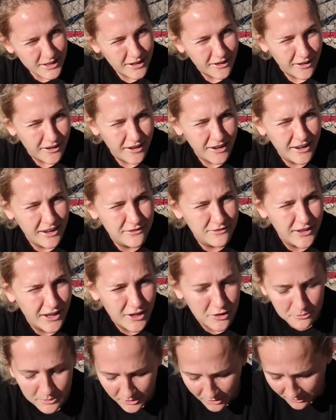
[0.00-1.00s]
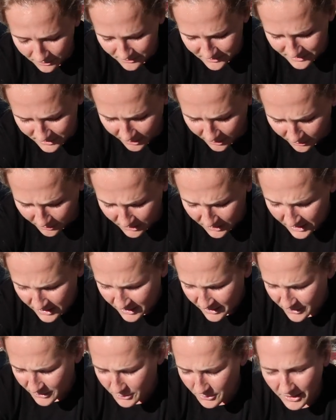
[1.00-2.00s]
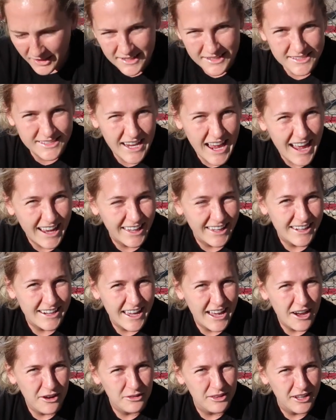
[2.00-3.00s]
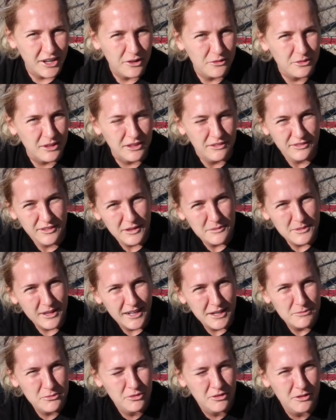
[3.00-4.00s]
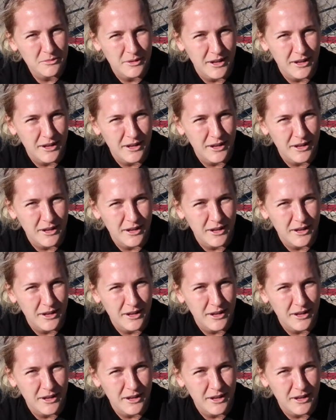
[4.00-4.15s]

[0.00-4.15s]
year at Vanderbilt, so they're quite saggy now and they don't really fit me anymore,